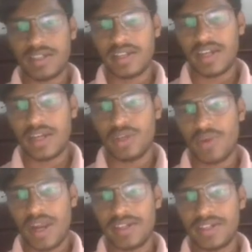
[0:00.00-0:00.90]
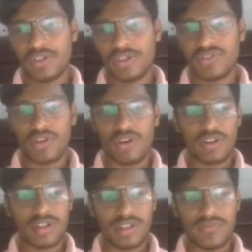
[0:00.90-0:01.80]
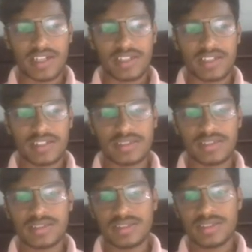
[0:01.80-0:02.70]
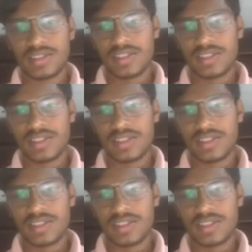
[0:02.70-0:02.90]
and try to iterate over all the factors